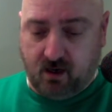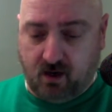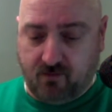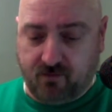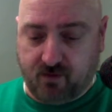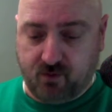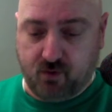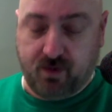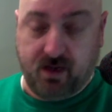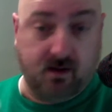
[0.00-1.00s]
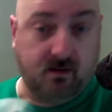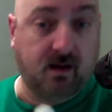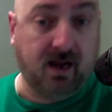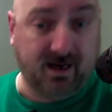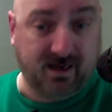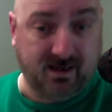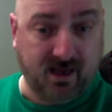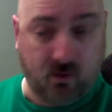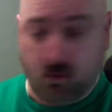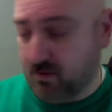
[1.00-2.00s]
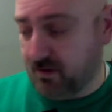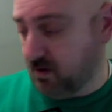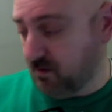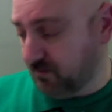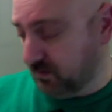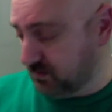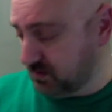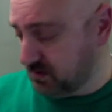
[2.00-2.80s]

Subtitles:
from Nubia. I did not order the earphones.